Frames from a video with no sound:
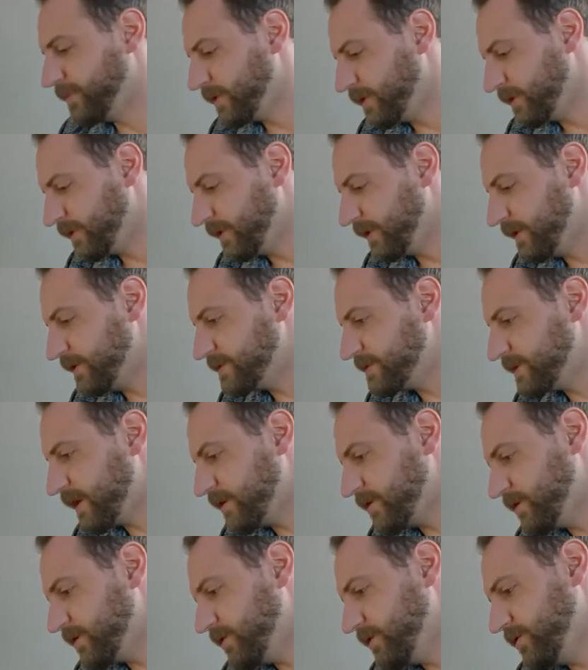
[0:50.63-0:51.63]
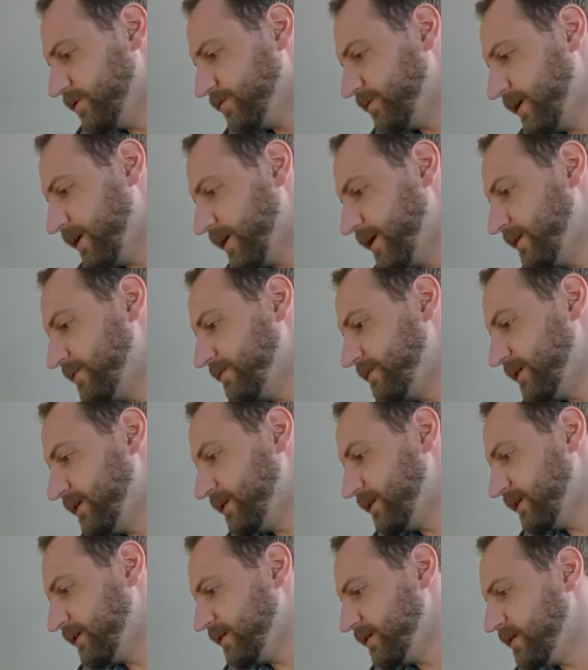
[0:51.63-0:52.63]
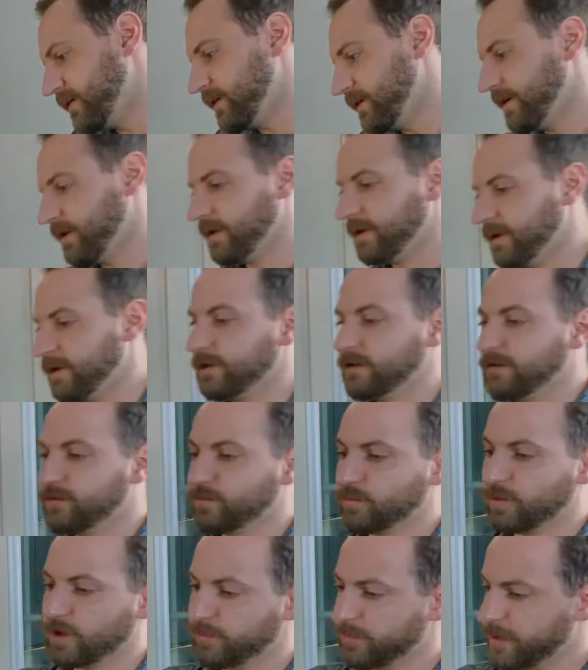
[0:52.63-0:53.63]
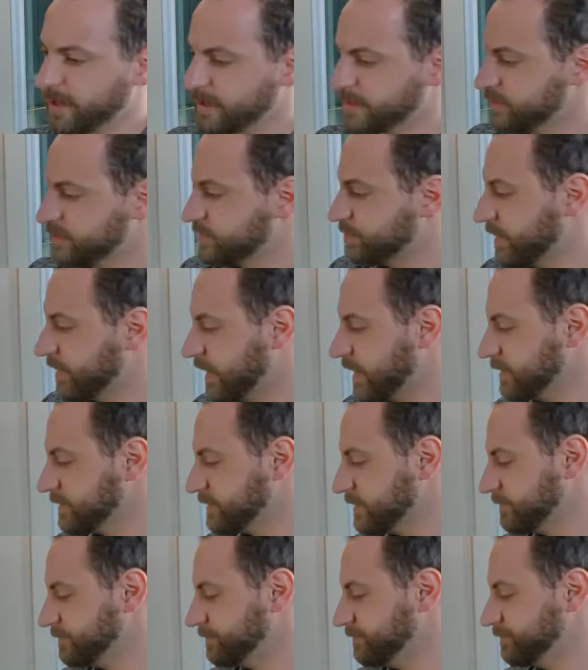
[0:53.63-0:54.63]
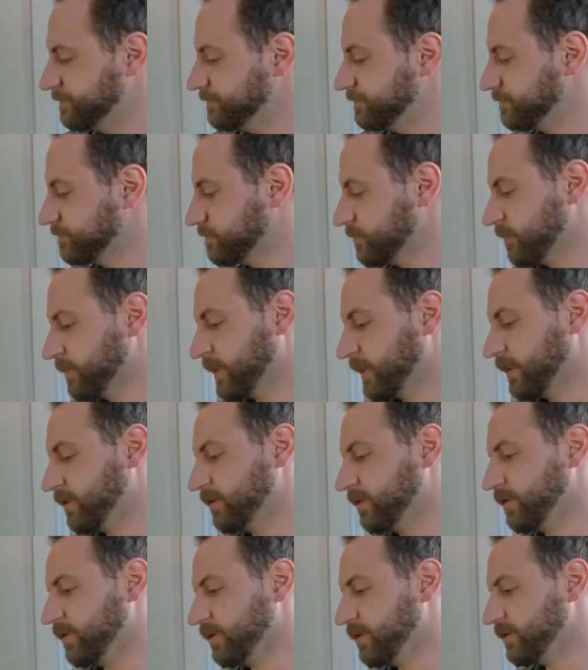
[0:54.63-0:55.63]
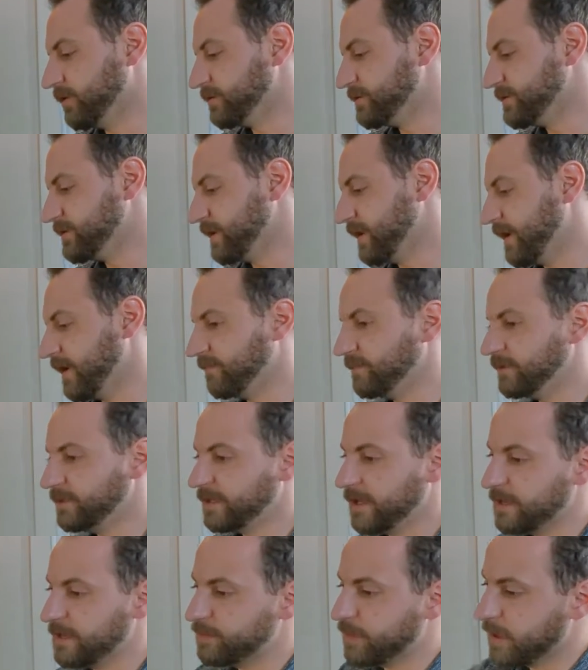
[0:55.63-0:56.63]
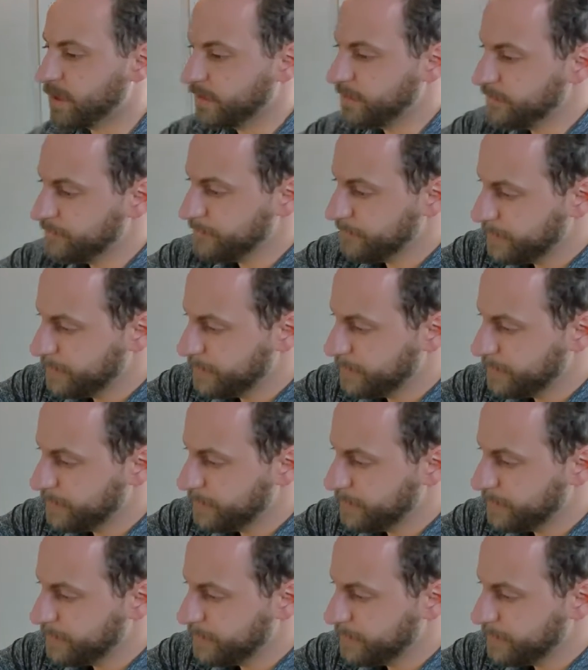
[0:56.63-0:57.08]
the scanner arrived in a well-packaged box. There's heavy tape on it.